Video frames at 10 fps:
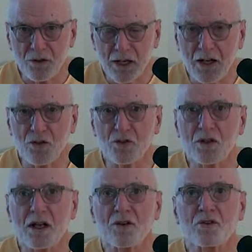
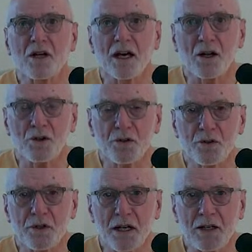Taste and styles
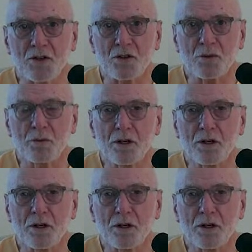have changed.